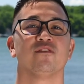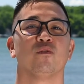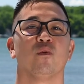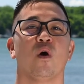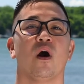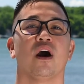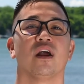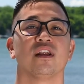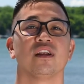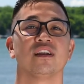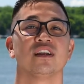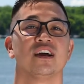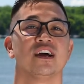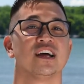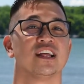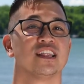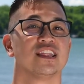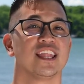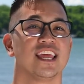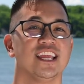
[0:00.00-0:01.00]
of water,
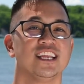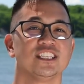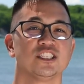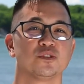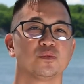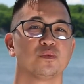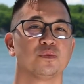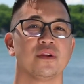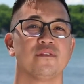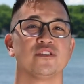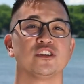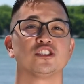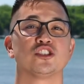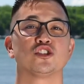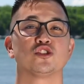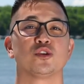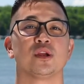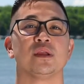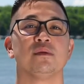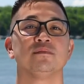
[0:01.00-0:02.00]
lakes, rivers,
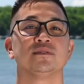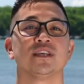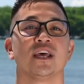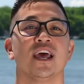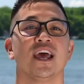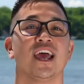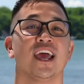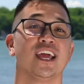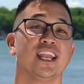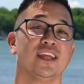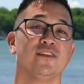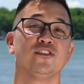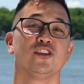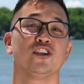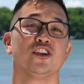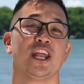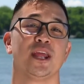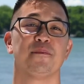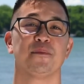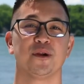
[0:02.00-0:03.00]
streams, and even
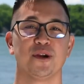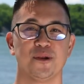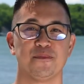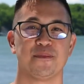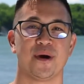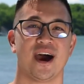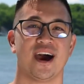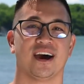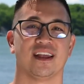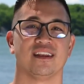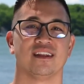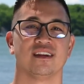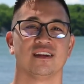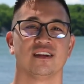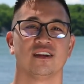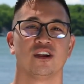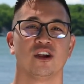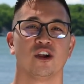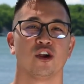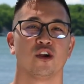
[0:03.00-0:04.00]
your neighborhood pond.
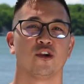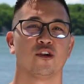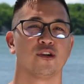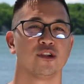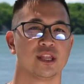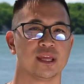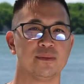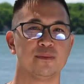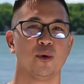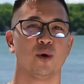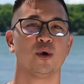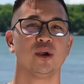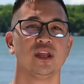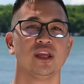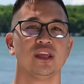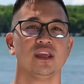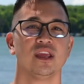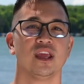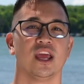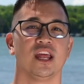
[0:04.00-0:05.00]
Early
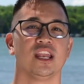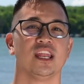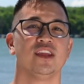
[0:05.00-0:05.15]
morning and